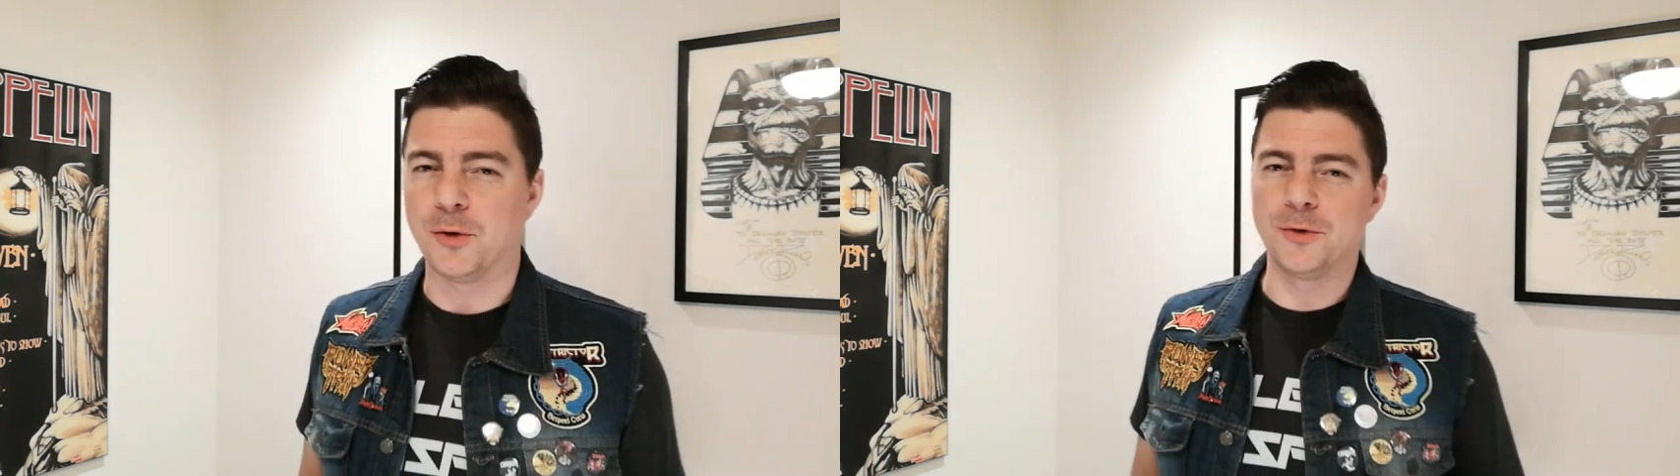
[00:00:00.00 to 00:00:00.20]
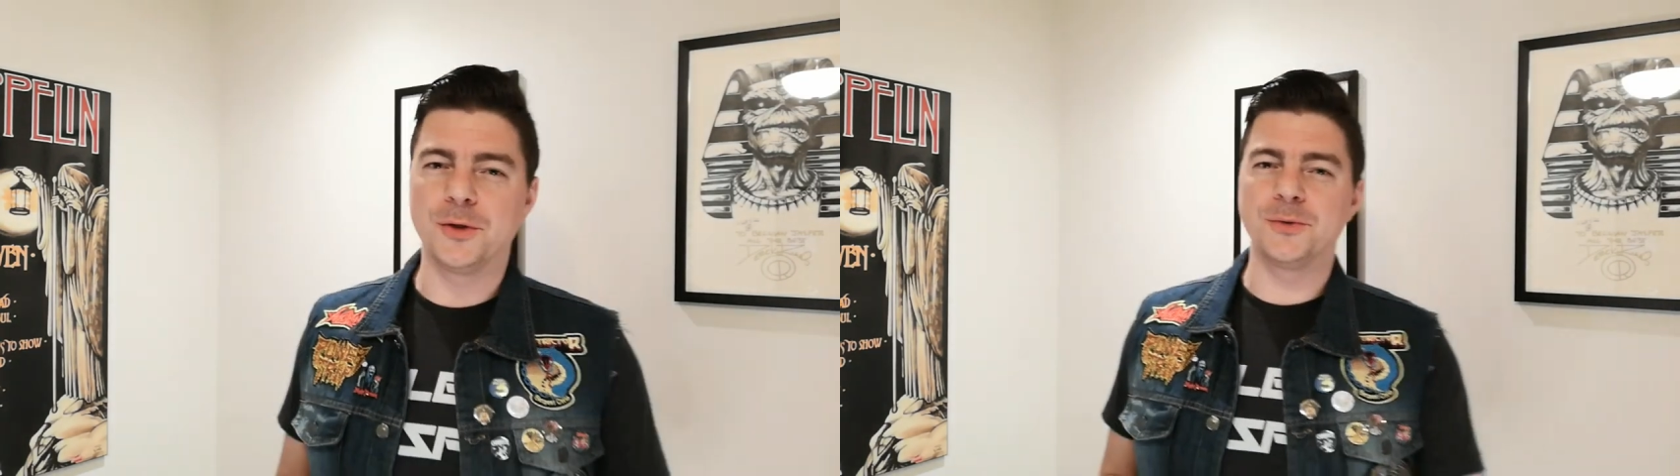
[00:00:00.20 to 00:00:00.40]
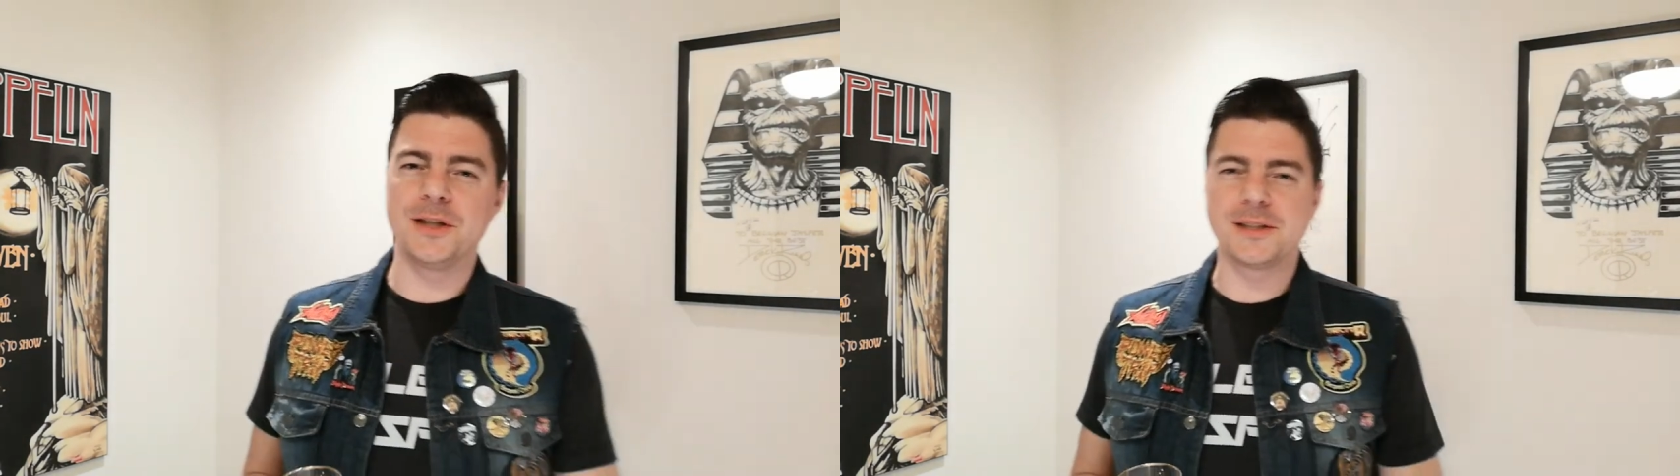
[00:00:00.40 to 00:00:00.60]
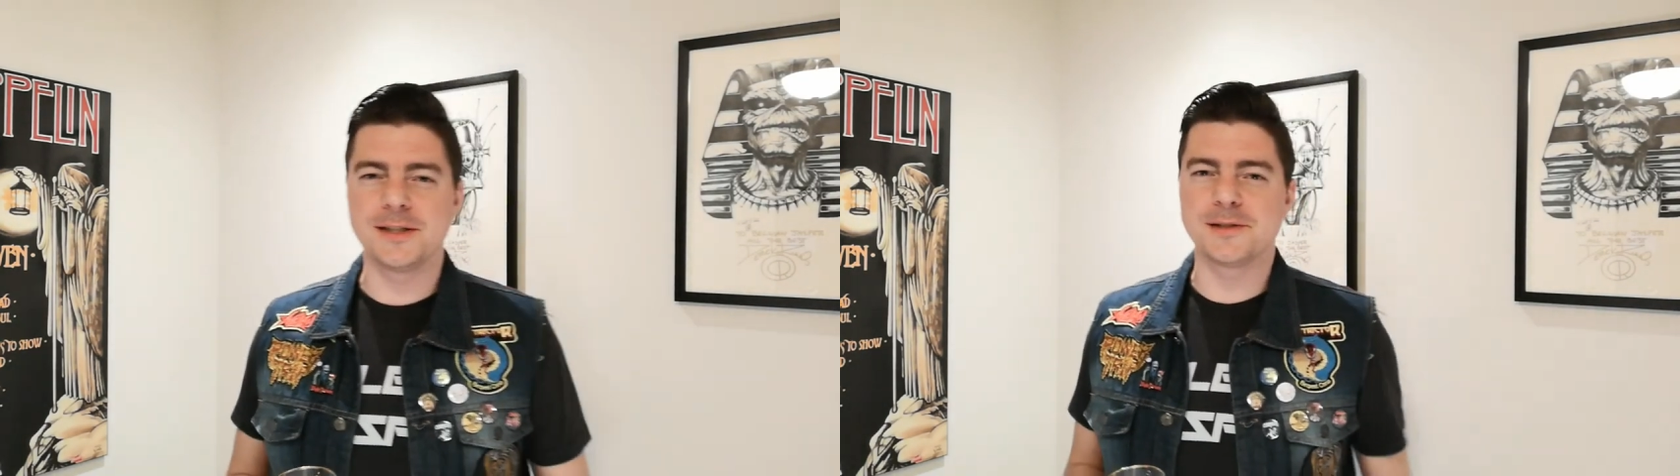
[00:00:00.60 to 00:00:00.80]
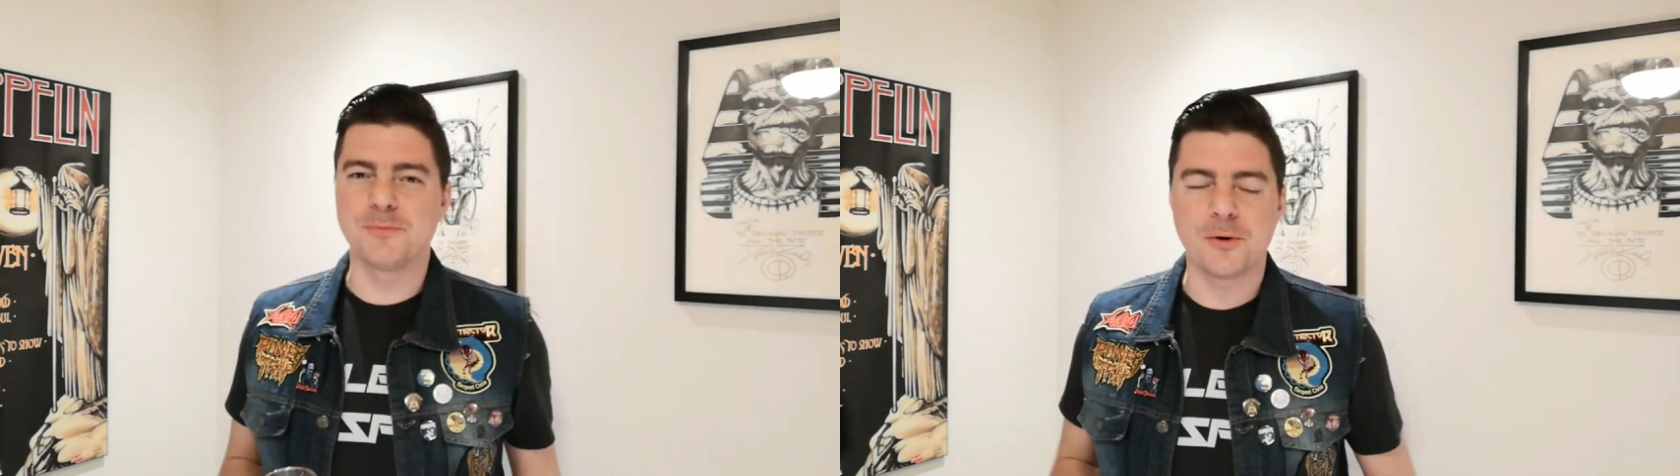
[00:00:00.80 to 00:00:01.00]
although this
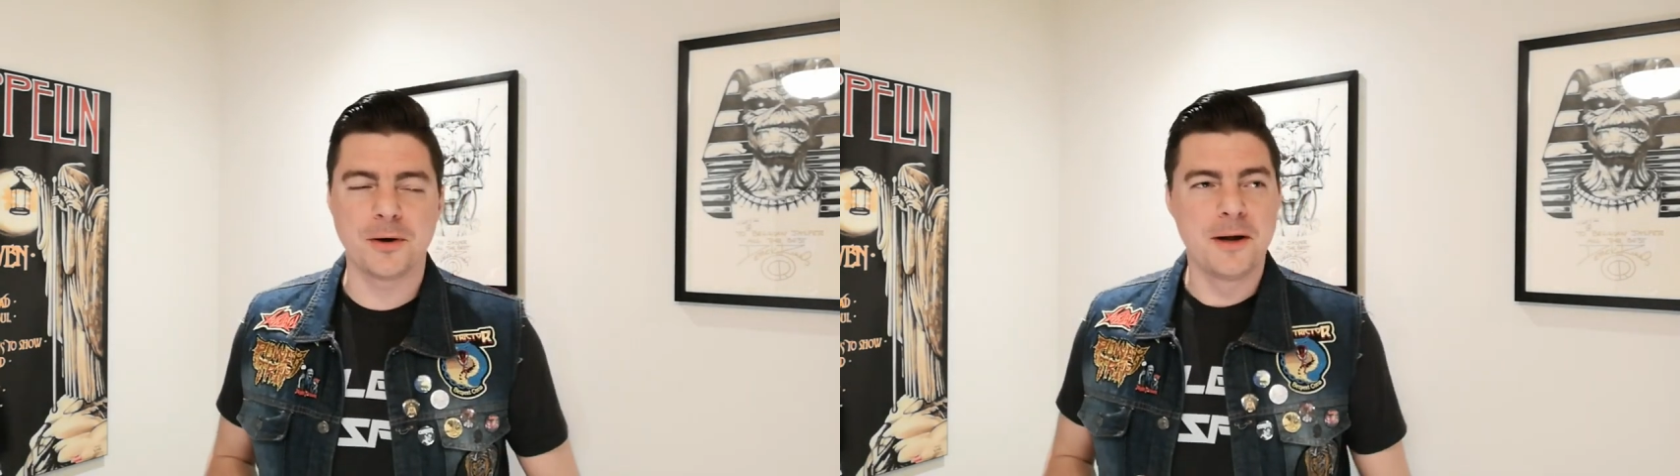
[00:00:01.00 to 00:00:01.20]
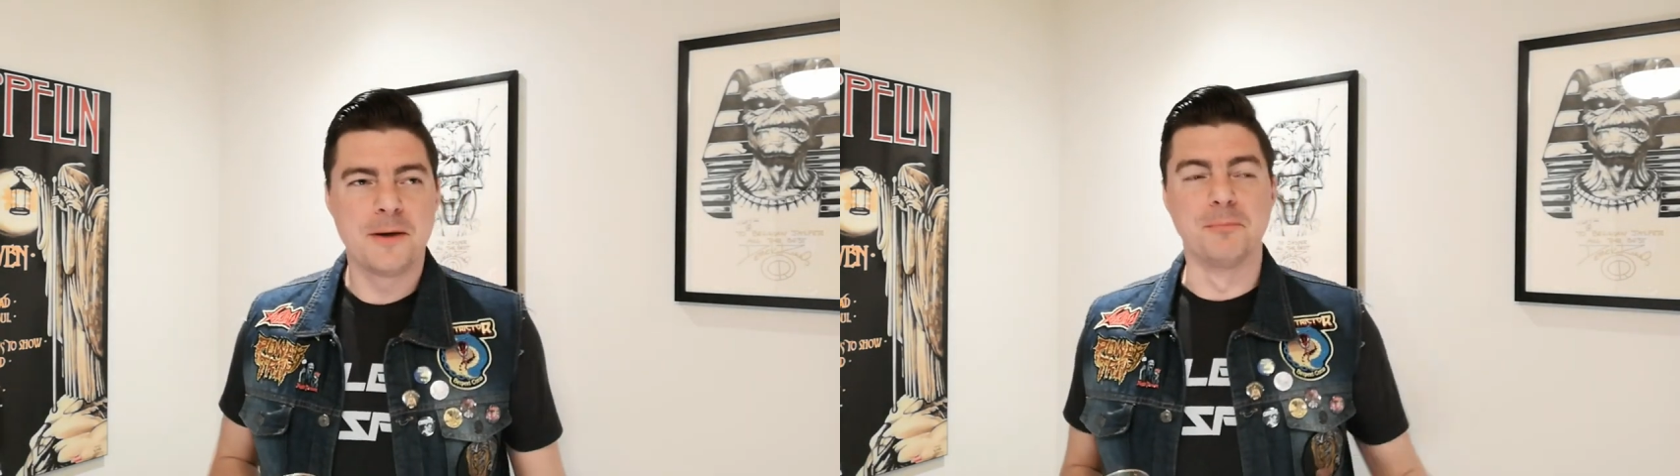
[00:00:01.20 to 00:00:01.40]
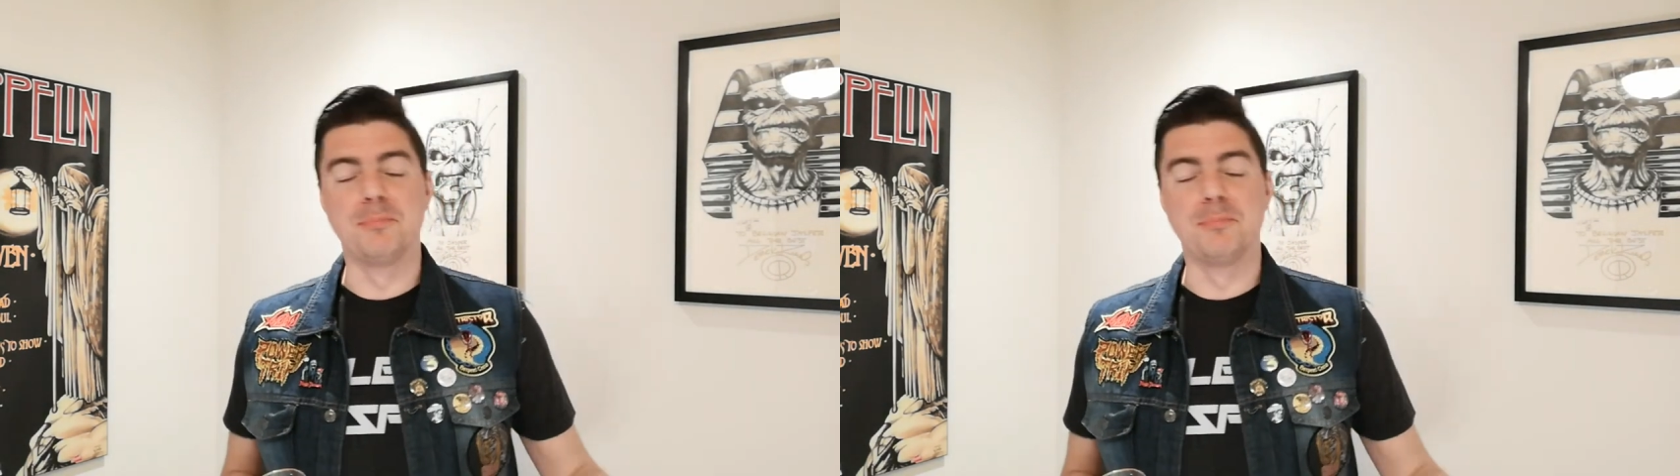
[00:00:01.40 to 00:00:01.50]
is more